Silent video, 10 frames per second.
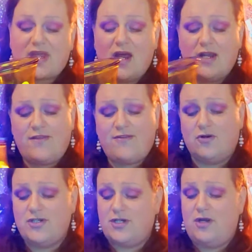And I
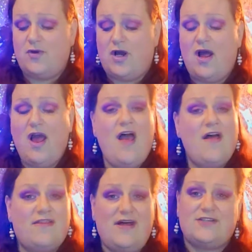thought, do you know what,
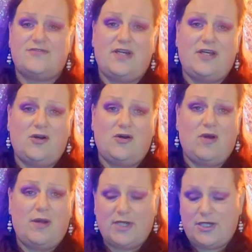that's really cool,
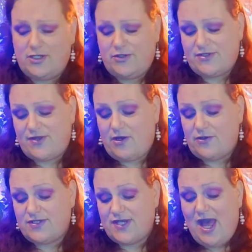I'm going to use
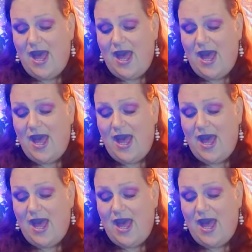those.